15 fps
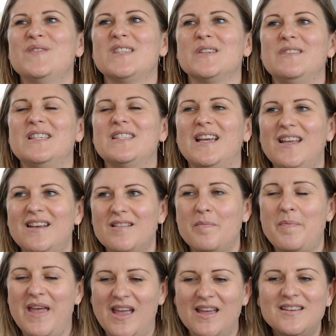So we stayed a
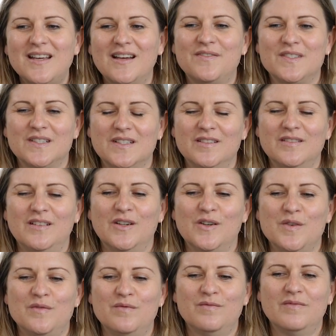band after, you
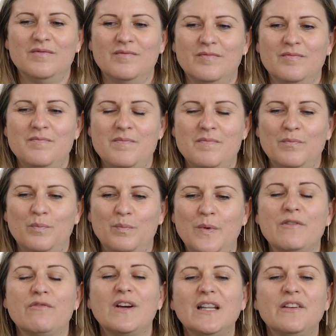know,
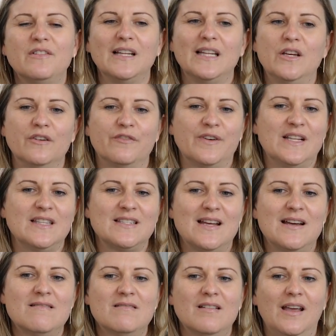we're really, really good friends now.